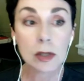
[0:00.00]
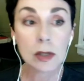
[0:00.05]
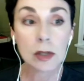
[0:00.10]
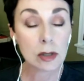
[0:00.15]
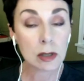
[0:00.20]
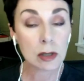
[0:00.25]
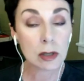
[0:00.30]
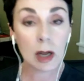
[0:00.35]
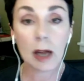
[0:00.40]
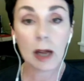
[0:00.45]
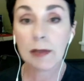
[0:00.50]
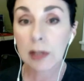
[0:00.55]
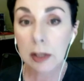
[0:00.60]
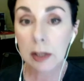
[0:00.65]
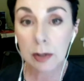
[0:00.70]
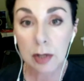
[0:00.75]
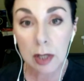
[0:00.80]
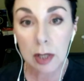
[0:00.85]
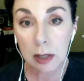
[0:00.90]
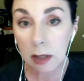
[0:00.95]
I have to go sit
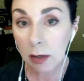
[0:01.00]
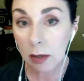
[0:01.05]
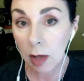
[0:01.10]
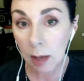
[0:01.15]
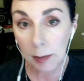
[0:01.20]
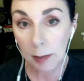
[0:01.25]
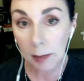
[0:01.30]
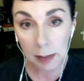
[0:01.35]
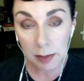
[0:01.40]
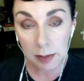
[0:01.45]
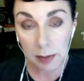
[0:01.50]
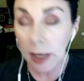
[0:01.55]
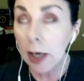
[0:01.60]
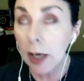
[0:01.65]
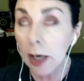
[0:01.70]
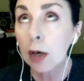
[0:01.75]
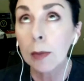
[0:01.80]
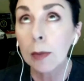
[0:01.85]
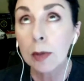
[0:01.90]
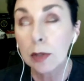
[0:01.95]
in the lobby. I'm
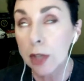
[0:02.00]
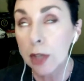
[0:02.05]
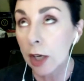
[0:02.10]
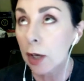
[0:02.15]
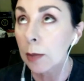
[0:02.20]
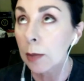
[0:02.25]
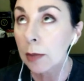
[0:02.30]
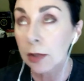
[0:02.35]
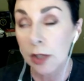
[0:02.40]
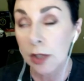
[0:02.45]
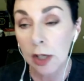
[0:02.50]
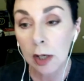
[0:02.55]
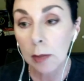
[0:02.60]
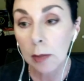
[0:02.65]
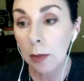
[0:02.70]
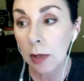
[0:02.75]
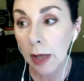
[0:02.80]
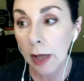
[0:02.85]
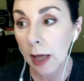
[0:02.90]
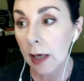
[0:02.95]
terrible, terrible, terrible
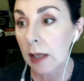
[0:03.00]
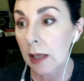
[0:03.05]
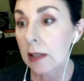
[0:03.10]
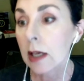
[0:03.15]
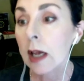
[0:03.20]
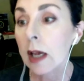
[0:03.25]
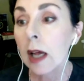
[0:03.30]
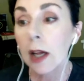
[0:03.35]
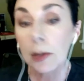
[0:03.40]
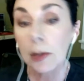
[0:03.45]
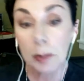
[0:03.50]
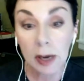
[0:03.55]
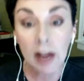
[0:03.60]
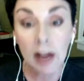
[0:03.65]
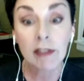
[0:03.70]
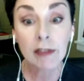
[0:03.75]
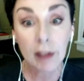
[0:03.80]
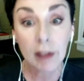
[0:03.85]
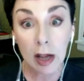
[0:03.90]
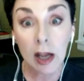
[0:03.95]
at it. But I
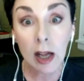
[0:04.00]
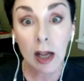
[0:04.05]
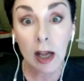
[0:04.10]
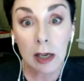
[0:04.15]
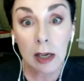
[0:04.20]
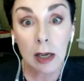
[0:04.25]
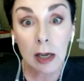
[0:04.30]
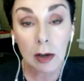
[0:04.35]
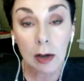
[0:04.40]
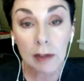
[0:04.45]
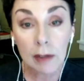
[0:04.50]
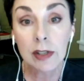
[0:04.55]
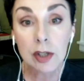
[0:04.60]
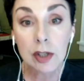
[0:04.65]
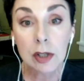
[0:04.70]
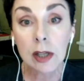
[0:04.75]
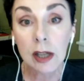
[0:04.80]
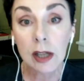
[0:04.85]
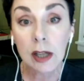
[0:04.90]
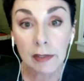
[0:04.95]
found, eventually
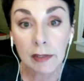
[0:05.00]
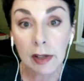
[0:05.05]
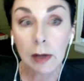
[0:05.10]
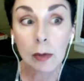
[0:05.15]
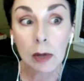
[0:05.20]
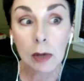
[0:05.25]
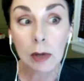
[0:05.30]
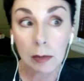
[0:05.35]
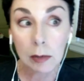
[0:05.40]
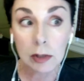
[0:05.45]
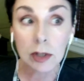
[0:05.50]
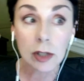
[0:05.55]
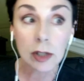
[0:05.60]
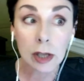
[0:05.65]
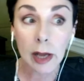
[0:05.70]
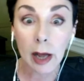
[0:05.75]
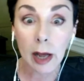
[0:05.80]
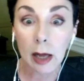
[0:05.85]
I found what I was good at.